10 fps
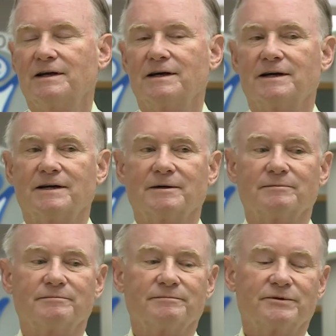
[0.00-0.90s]

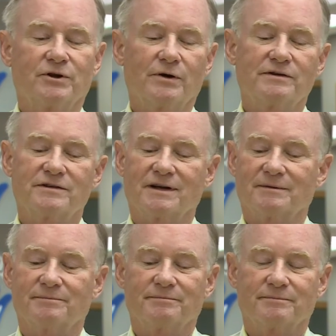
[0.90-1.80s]
Um, so it's
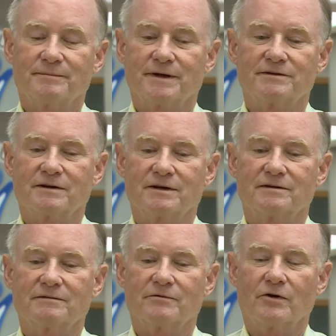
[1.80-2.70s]
a, it's a
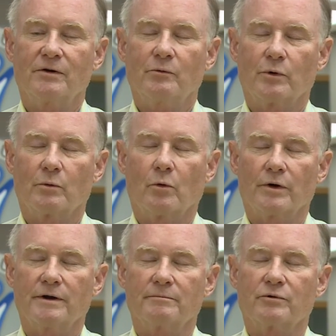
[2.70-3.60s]
it's a very
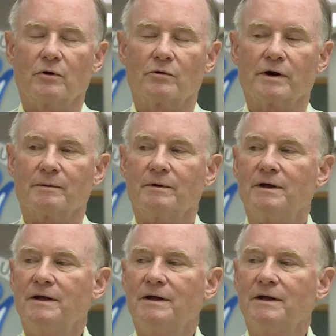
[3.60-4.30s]
rewarding program.